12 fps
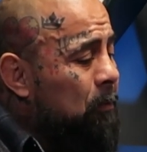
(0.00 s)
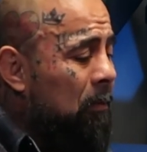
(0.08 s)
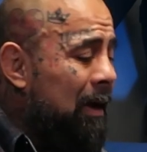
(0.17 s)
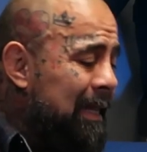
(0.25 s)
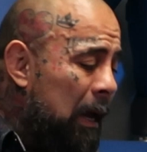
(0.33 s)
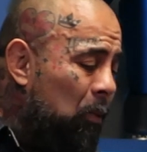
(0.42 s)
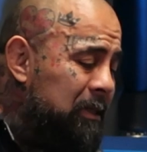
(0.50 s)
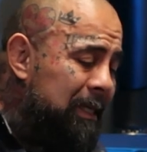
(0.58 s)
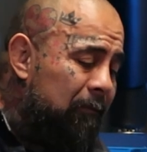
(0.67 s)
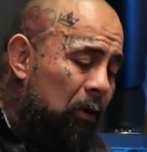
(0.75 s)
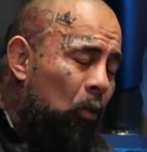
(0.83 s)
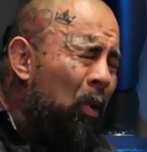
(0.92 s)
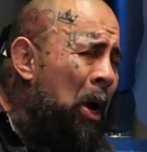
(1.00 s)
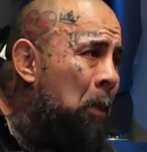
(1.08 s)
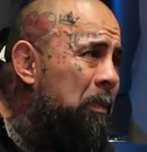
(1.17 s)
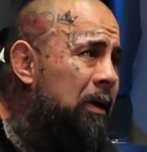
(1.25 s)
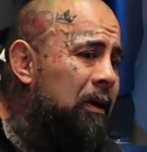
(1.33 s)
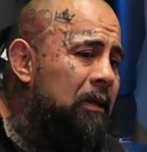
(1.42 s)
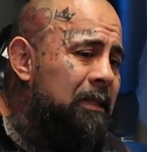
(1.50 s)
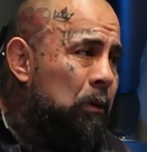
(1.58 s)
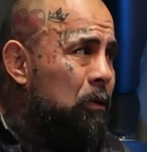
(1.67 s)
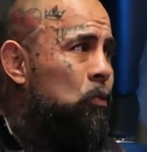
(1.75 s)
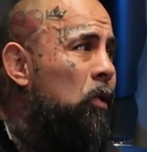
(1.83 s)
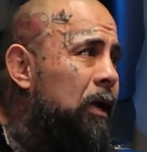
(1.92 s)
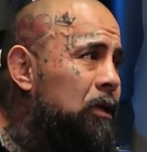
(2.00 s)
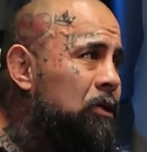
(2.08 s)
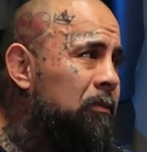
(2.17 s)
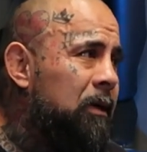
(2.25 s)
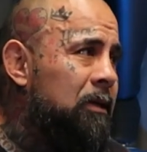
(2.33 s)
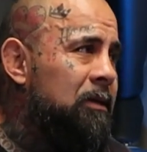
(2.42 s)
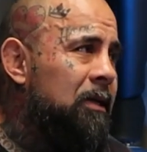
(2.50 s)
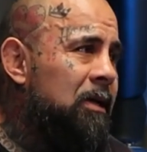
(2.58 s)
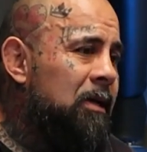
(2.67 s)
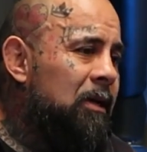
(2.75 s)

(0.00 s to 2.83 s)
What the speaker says: But my dad was never around because he was working so much.